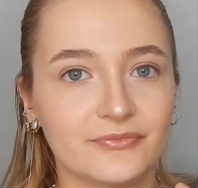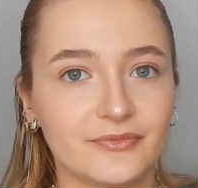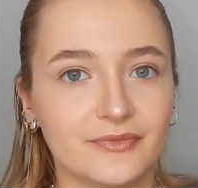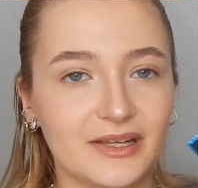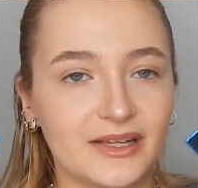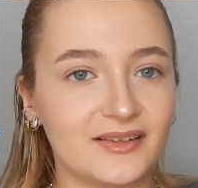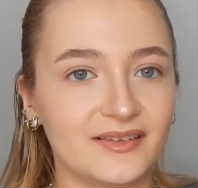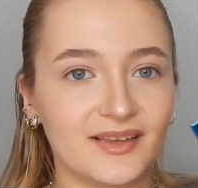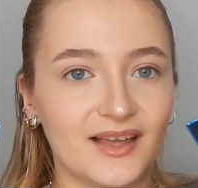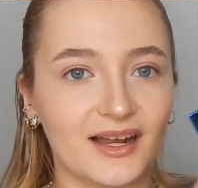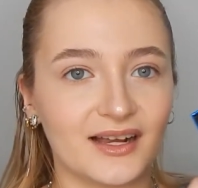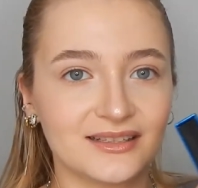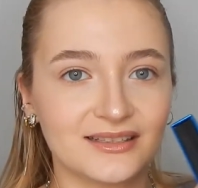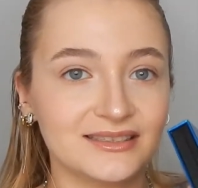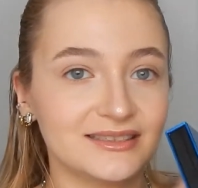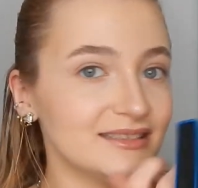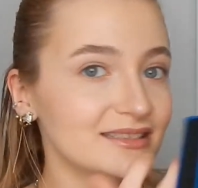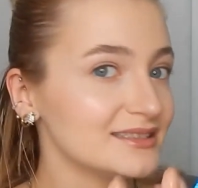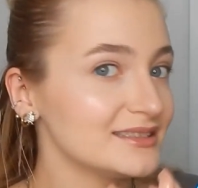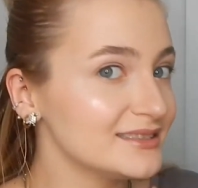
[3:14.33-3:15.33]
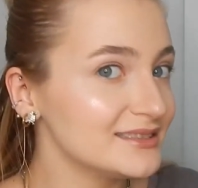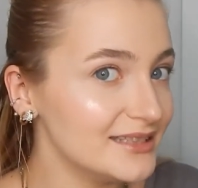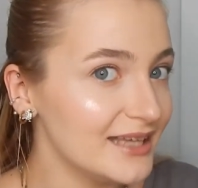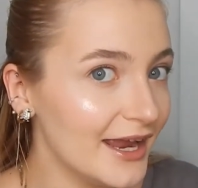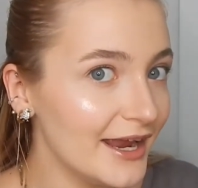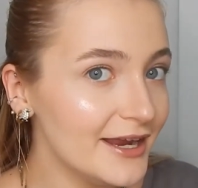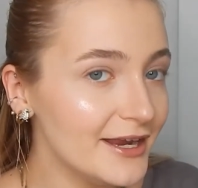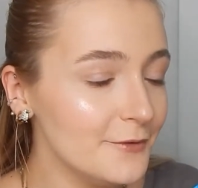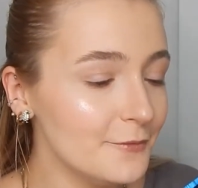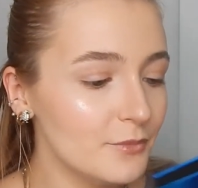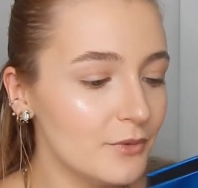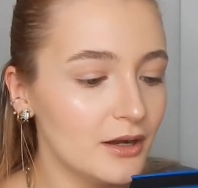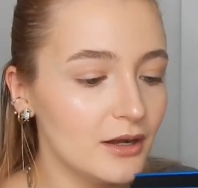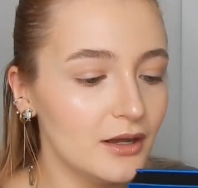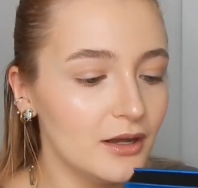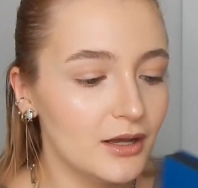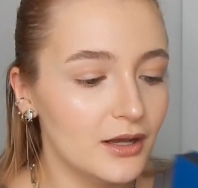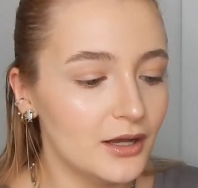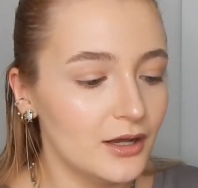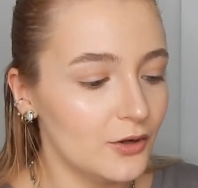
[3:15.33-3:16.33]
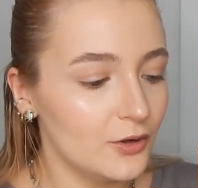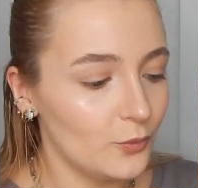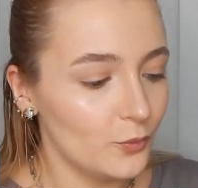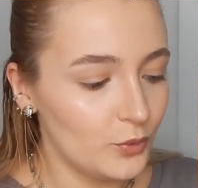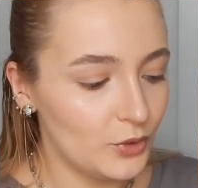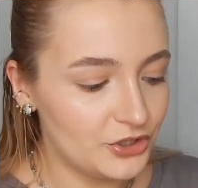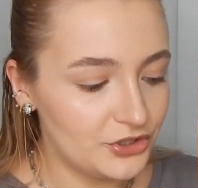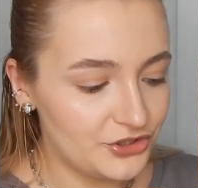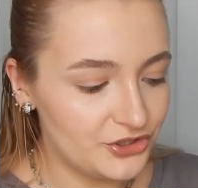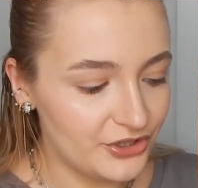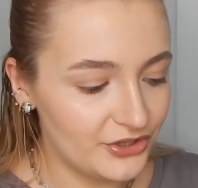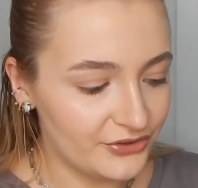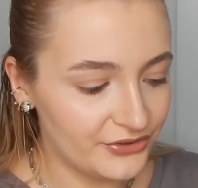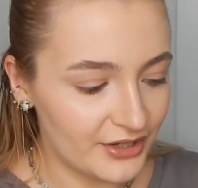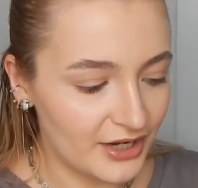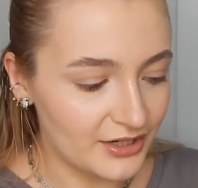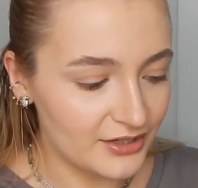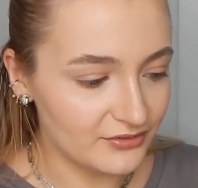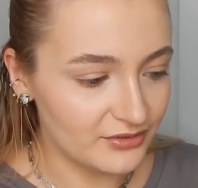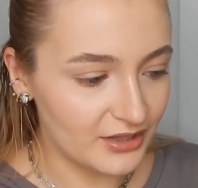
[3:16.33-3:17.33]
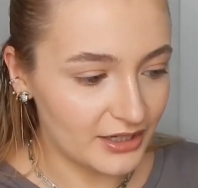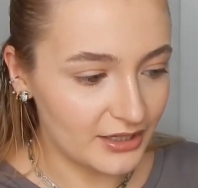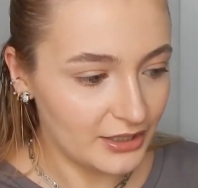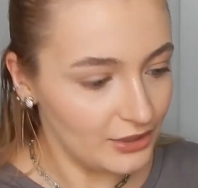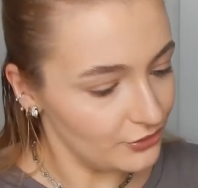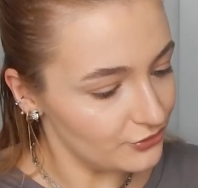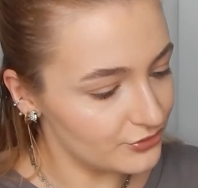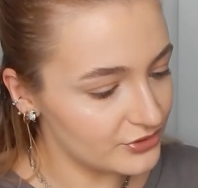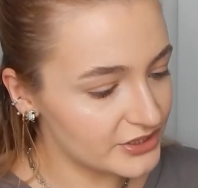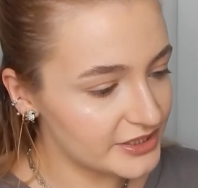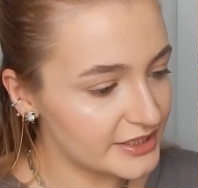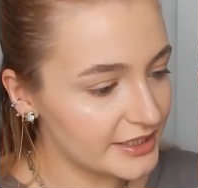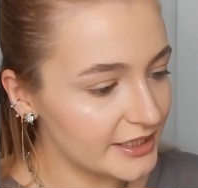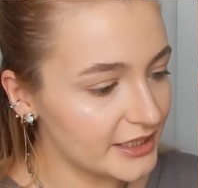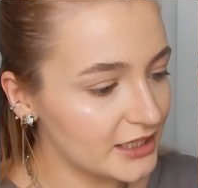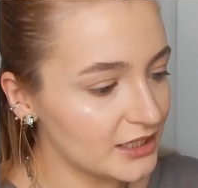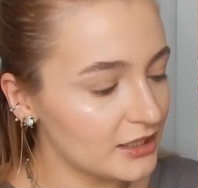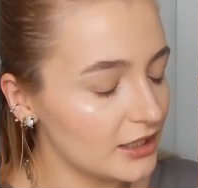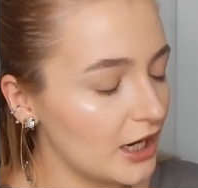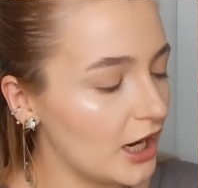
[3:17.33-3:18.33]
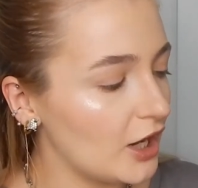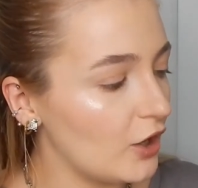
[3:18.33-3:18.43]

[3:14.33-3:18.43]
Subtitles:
exactly the same, which is kind of like interesting.